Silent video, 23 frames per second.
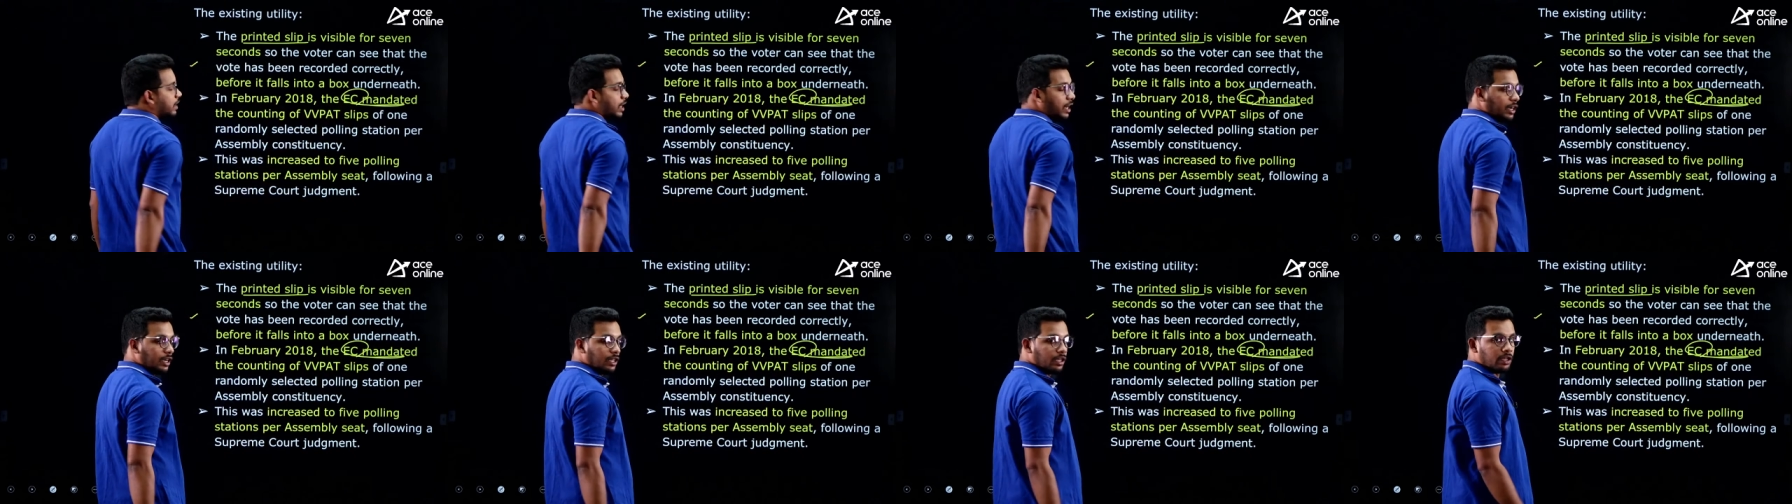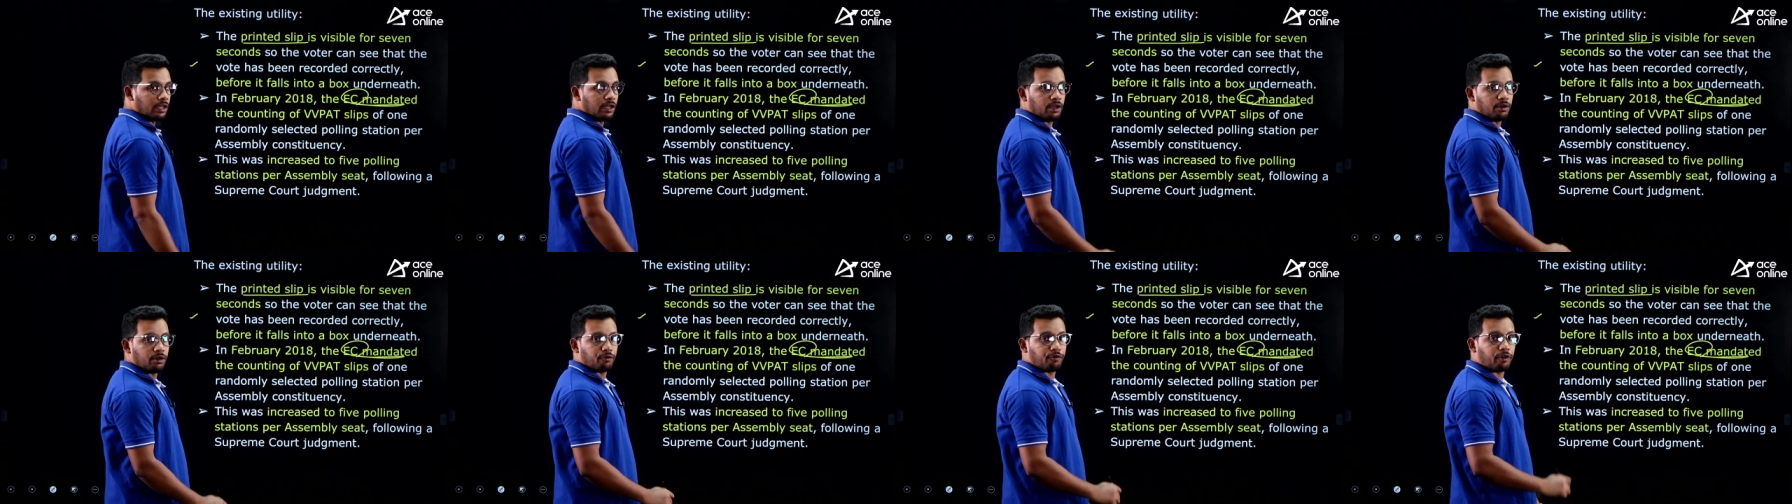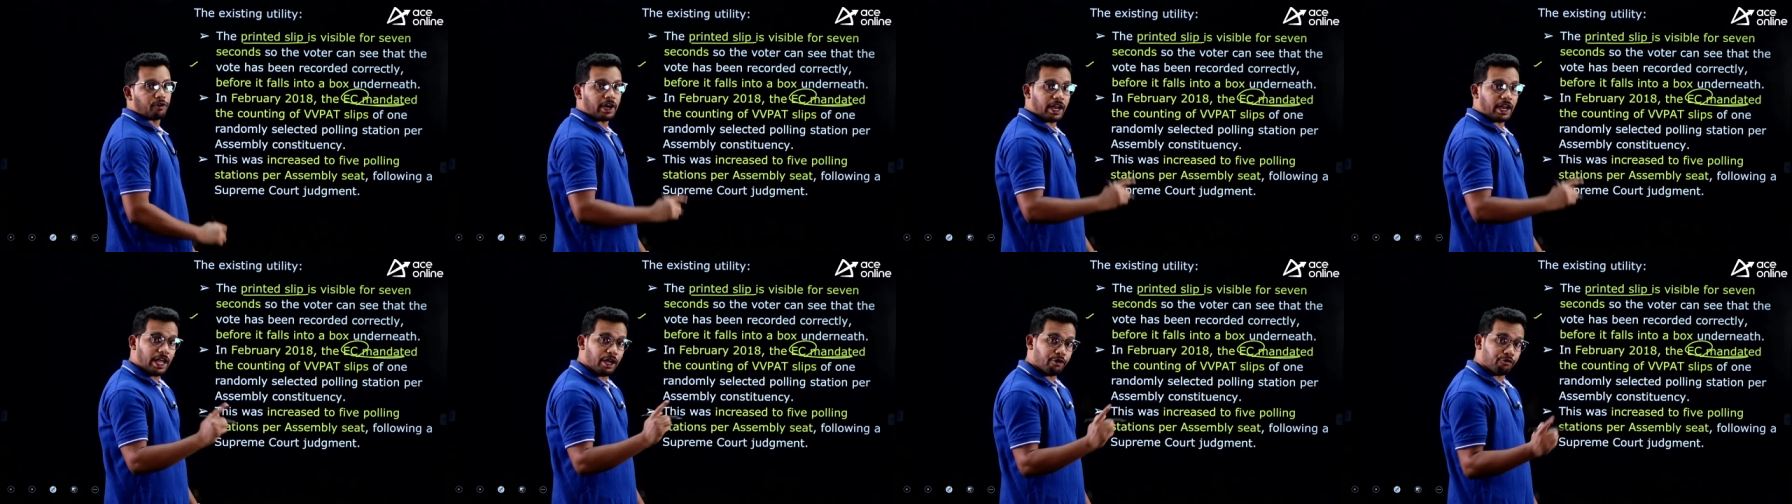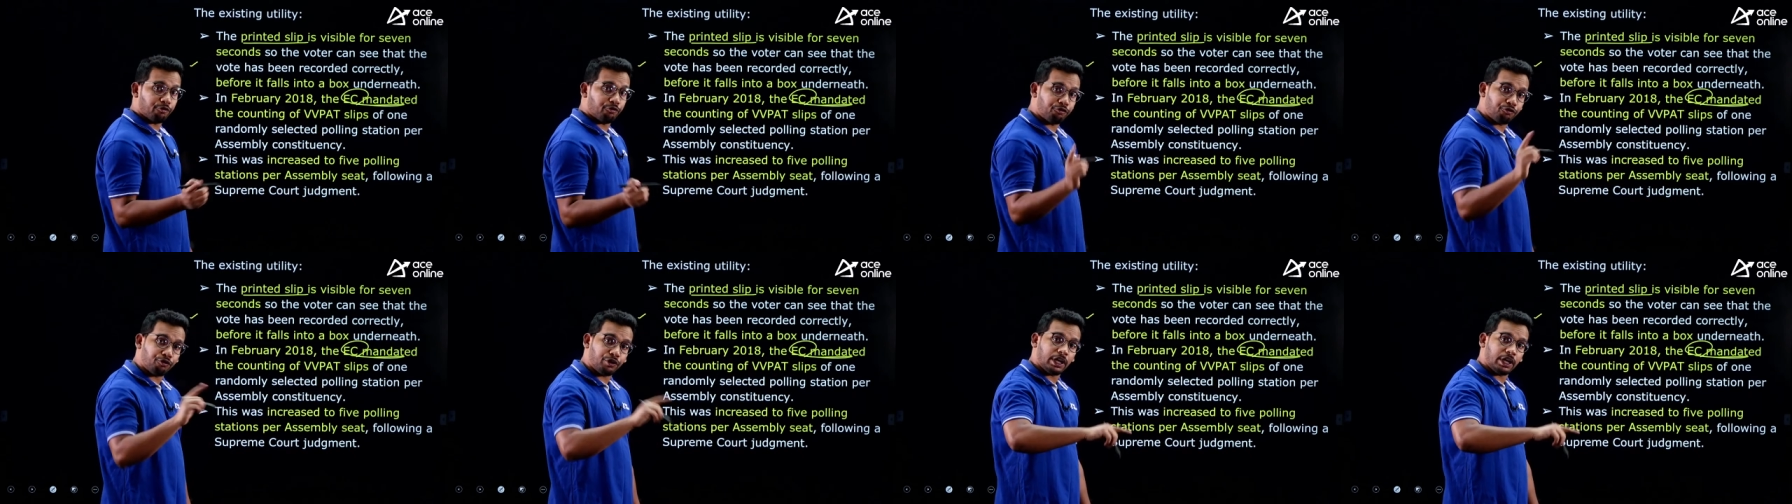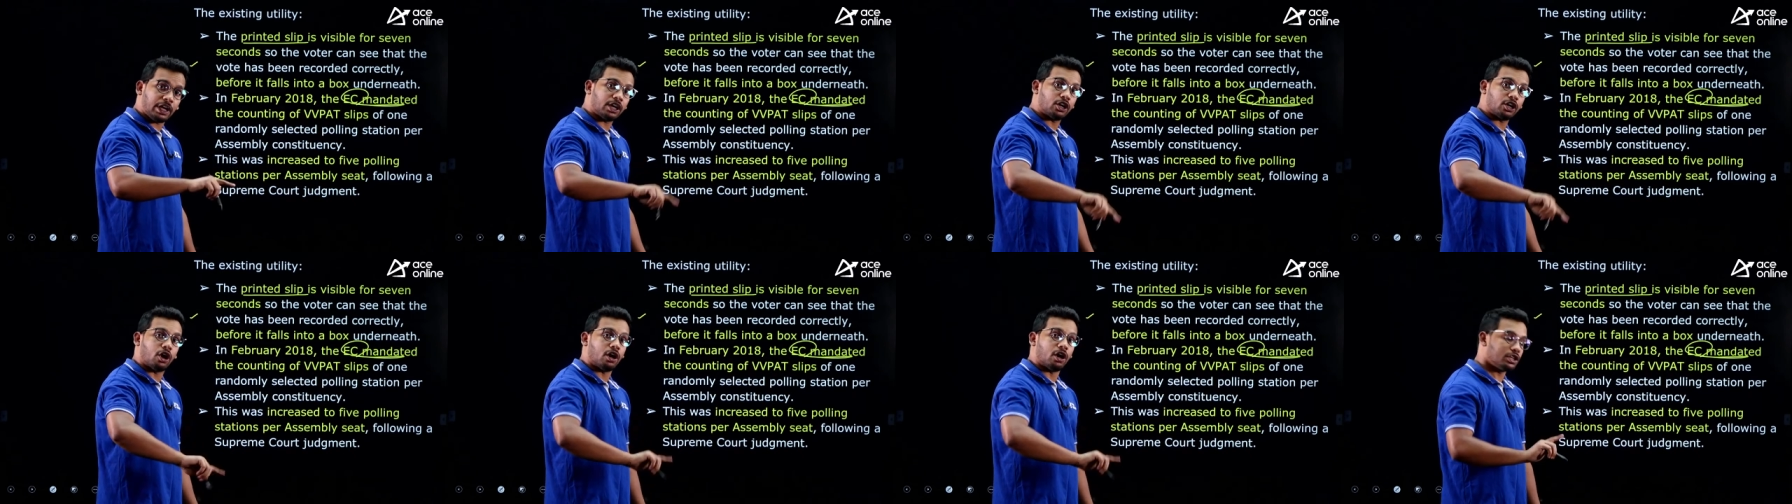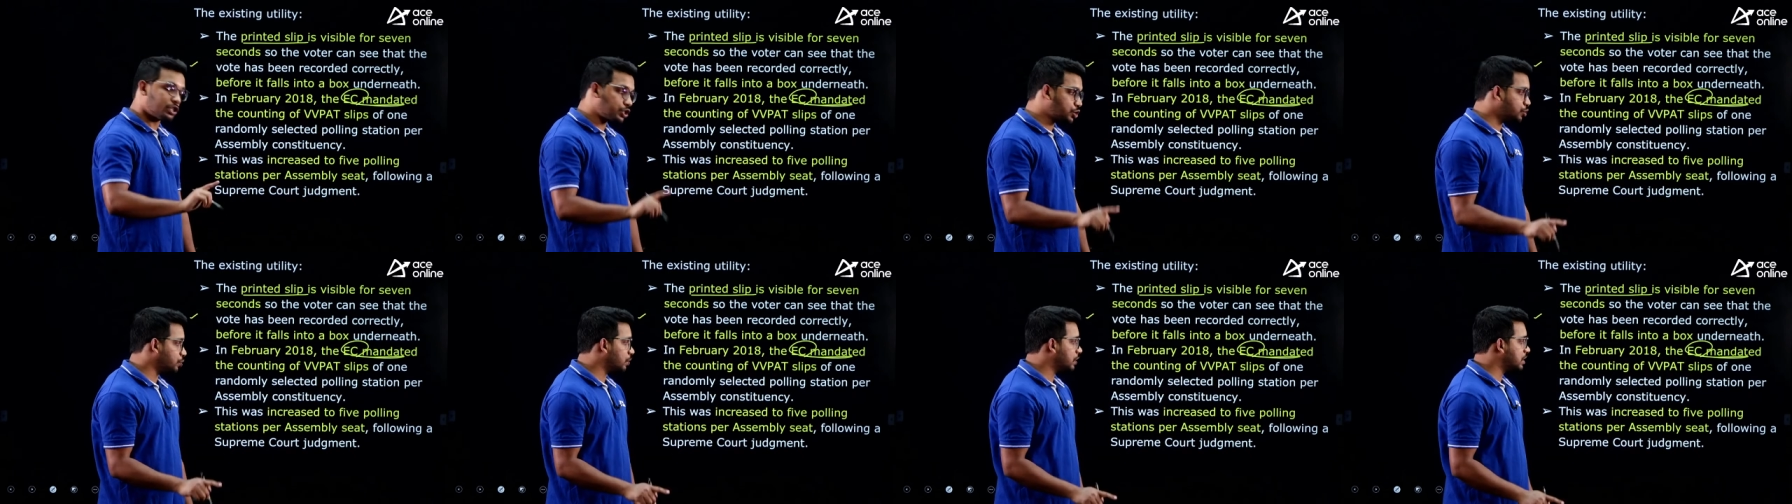that for every
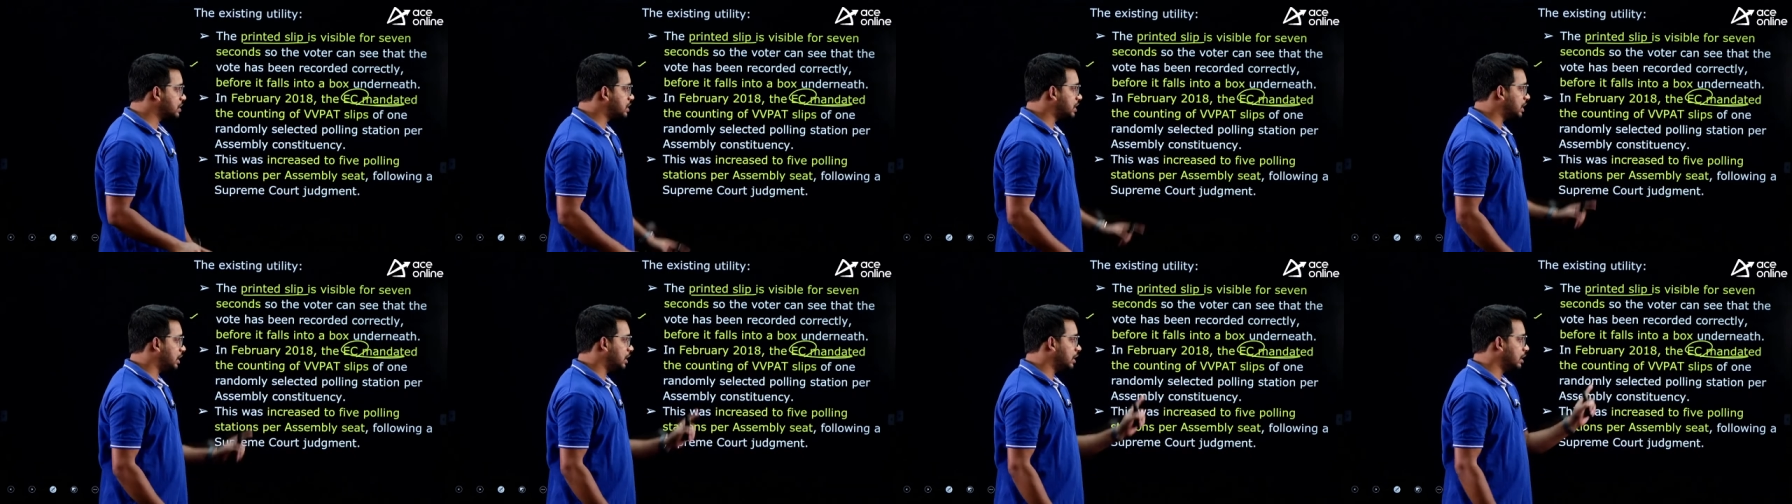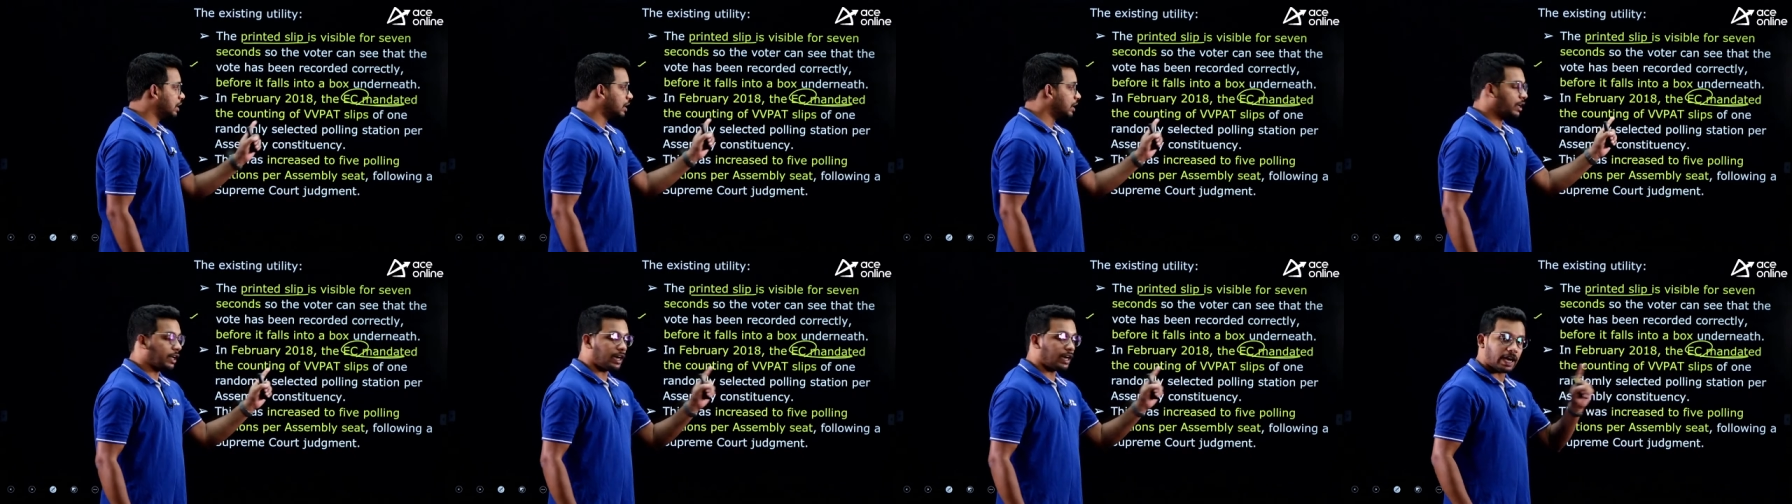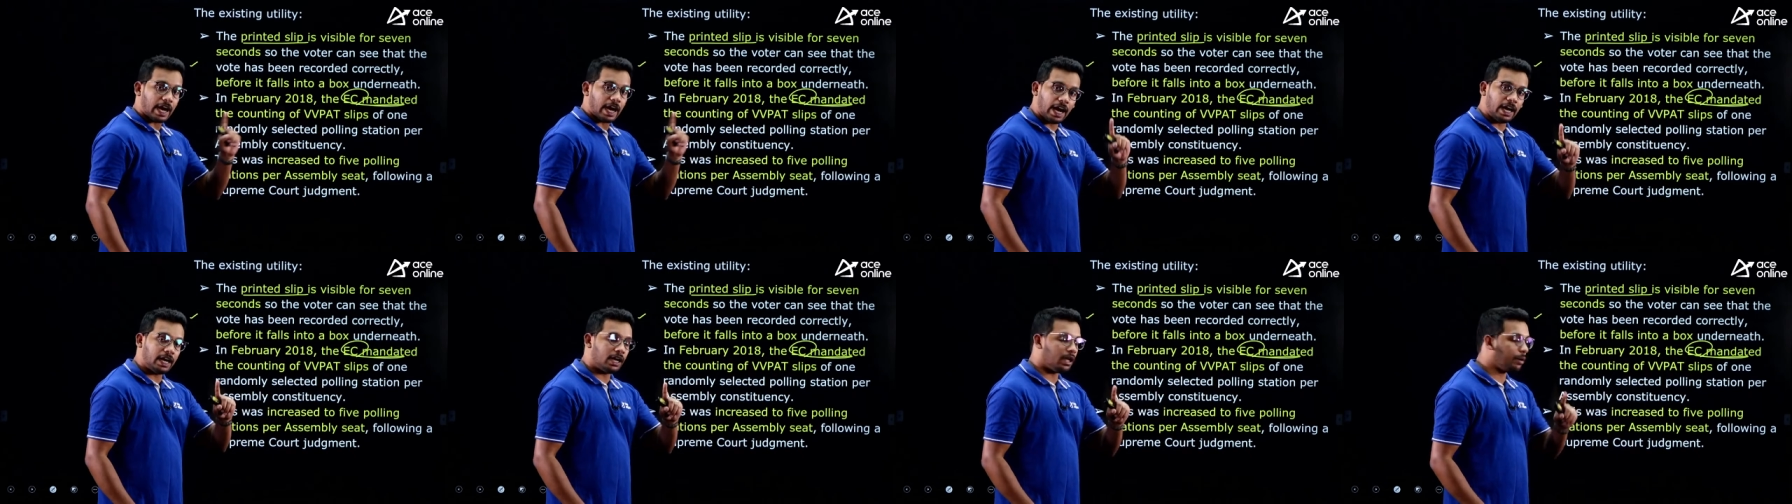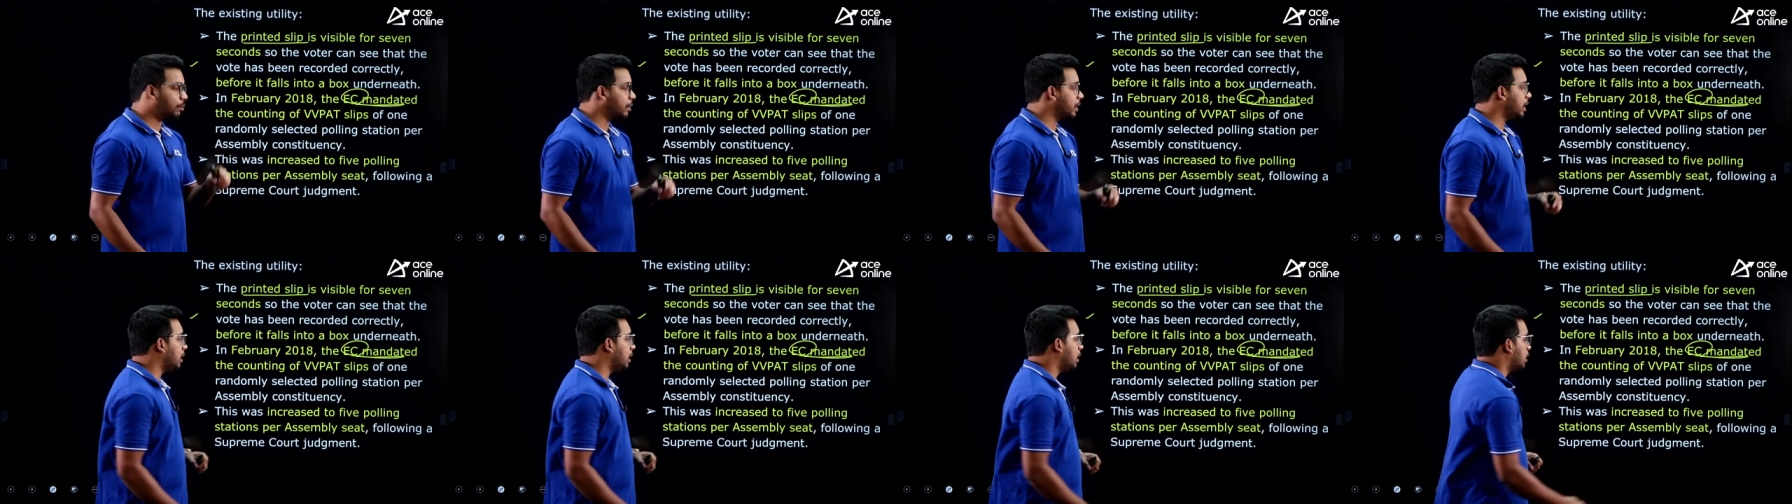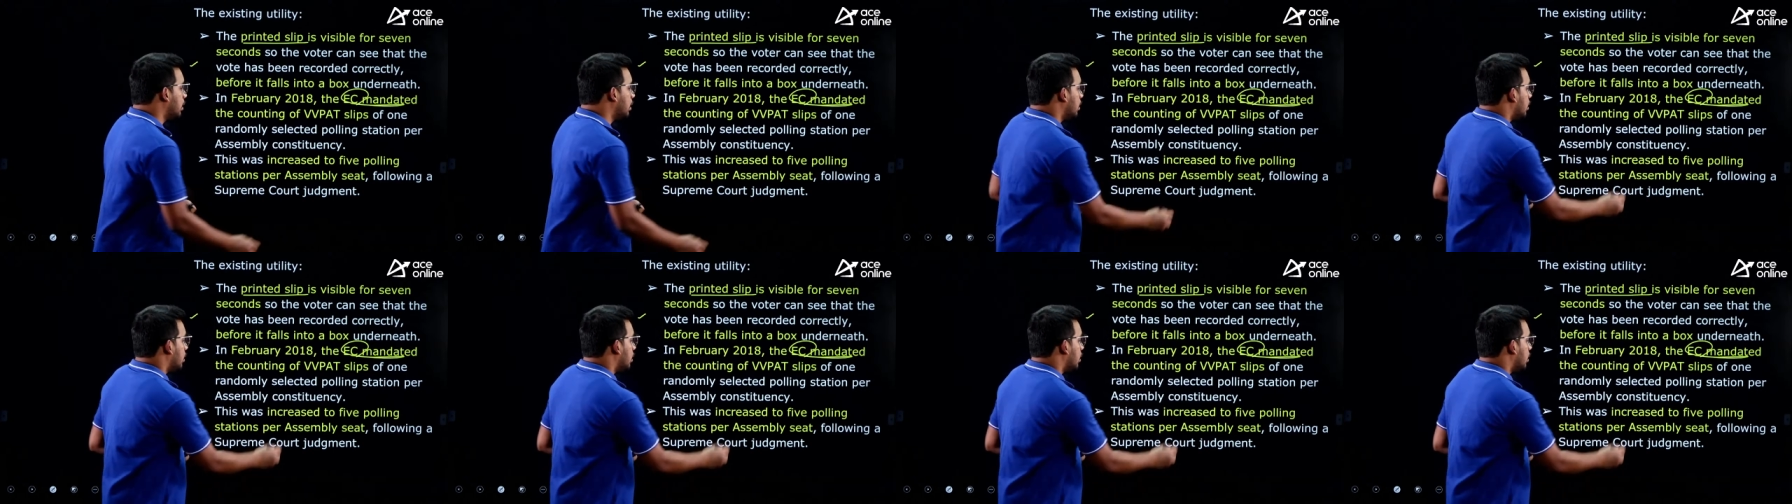constituency randomly